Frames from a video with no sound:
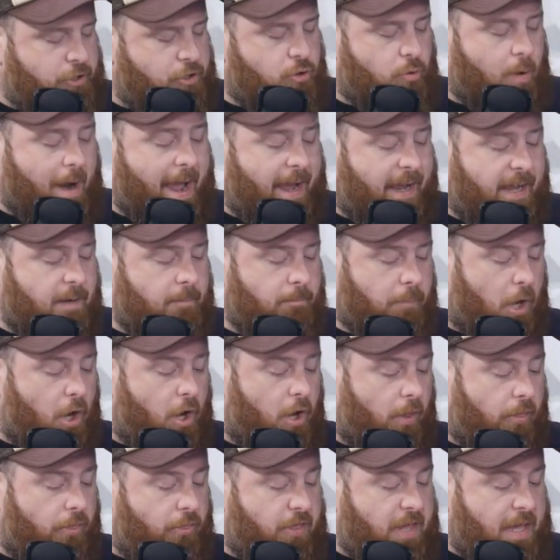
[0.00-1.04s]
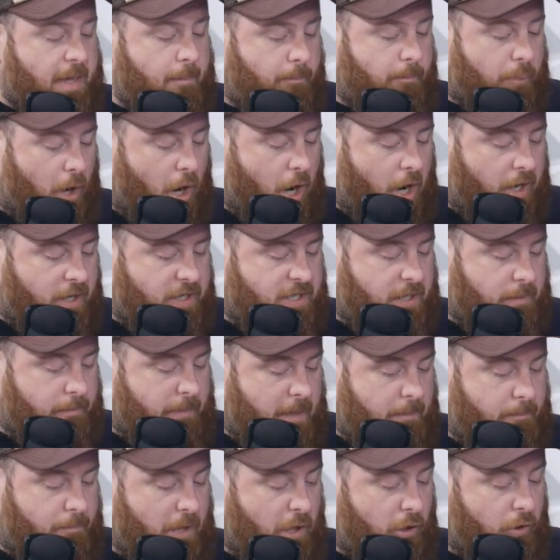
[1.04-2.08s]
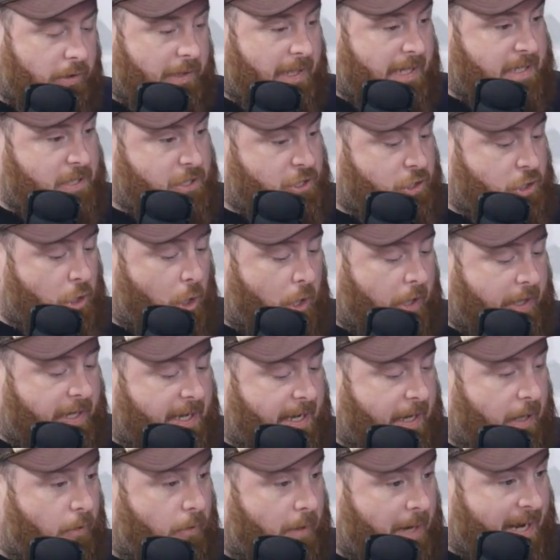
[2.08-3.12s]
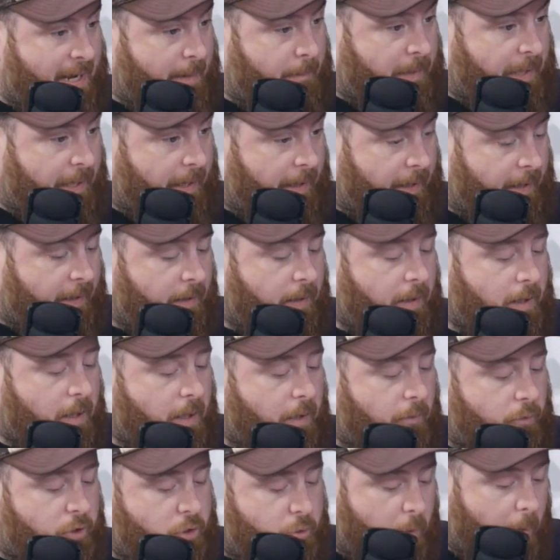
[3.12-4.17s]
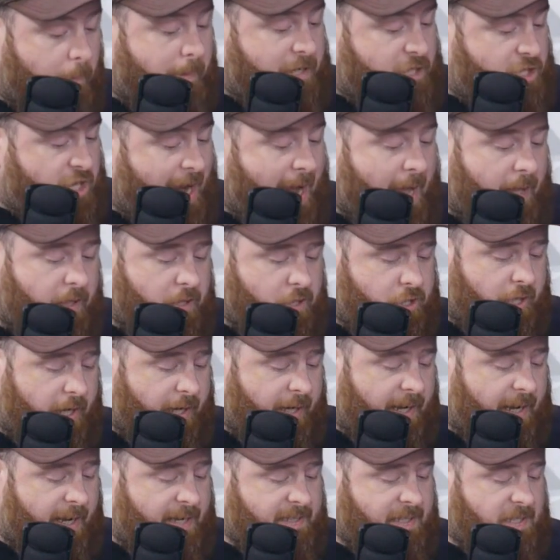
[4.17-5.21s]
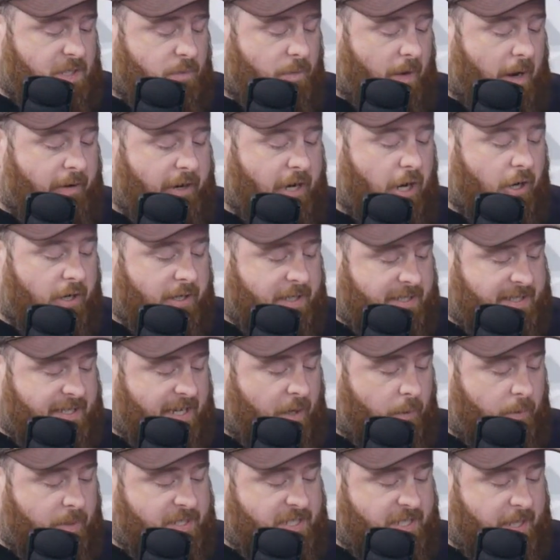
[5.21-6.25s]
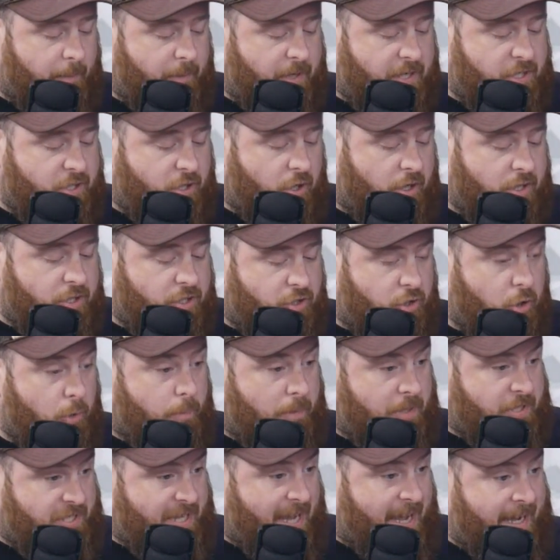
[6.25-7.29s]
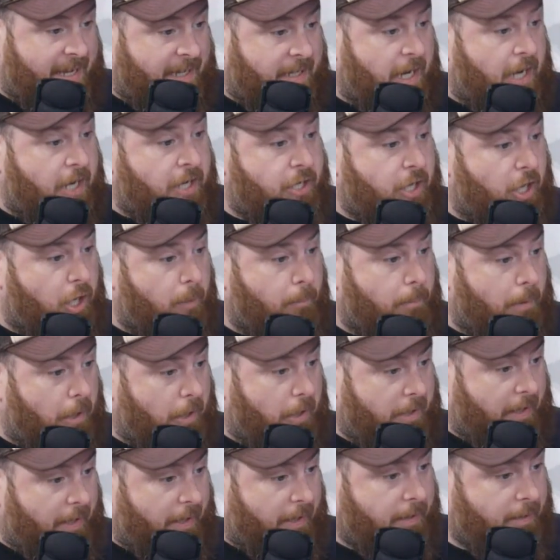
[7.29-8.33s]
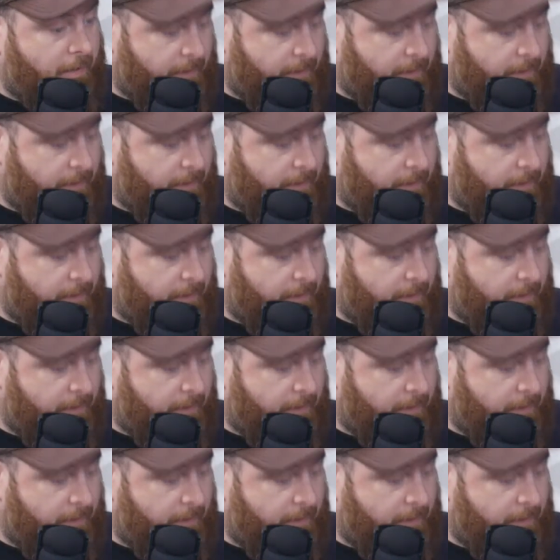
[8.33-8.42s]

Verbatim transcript: Dragon Ball theme park to be built in Saudi Arabia, which will be challenging, as it's very hard to tell when someone has gone Super Saiyan under a burqa.